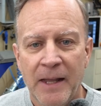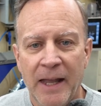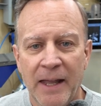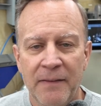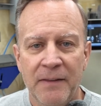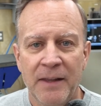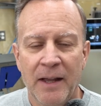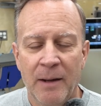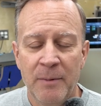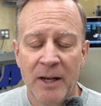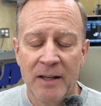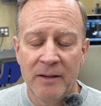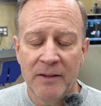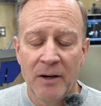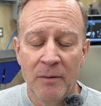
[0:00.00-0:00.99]
And
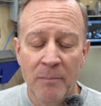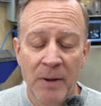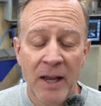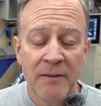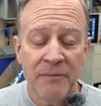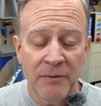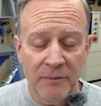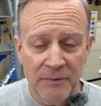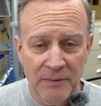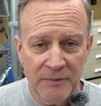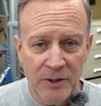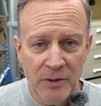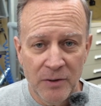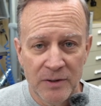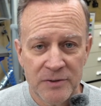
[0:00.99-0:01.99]
they're made for
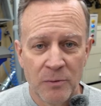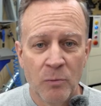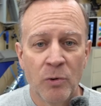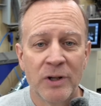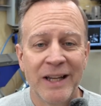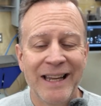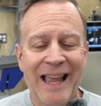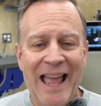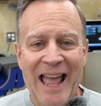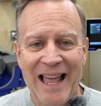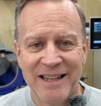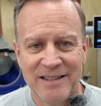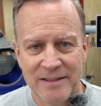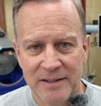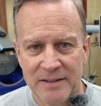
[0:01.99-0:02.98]
50 hertz working
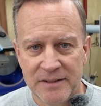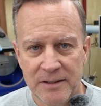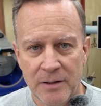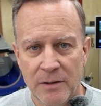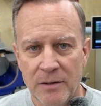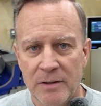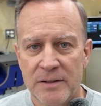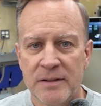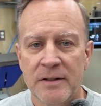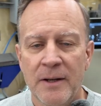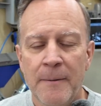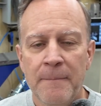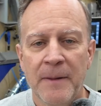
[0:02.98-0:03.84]
at 60 hertz.